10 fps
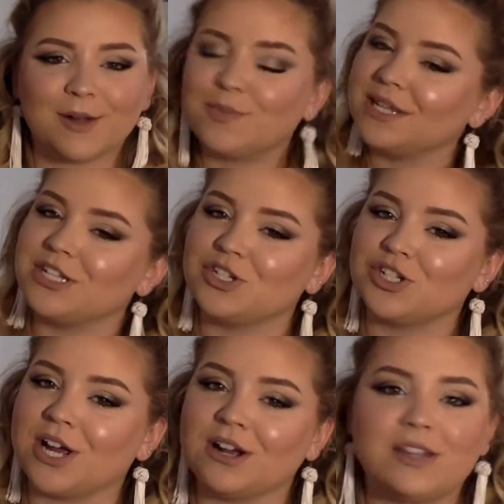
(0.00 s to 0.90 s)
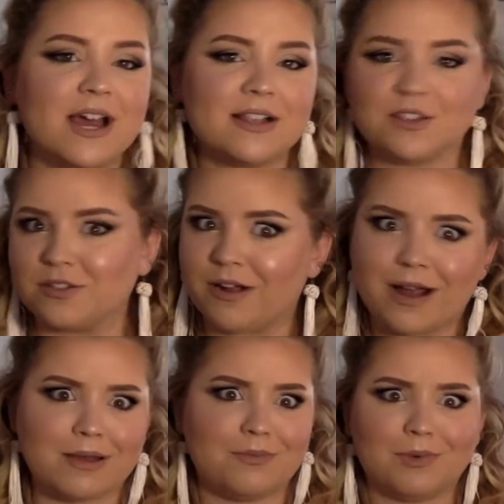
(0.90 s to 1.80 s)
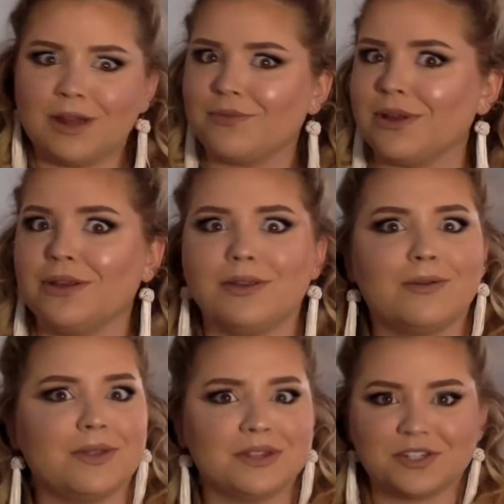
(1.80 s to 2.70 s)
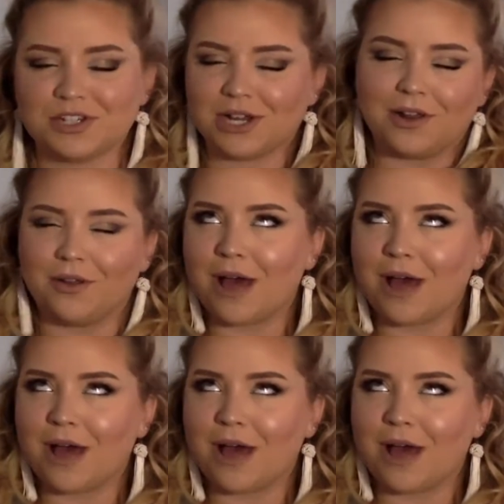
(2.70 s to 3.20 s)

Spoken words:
Please share, like, subscribe, whatever you do on this channel.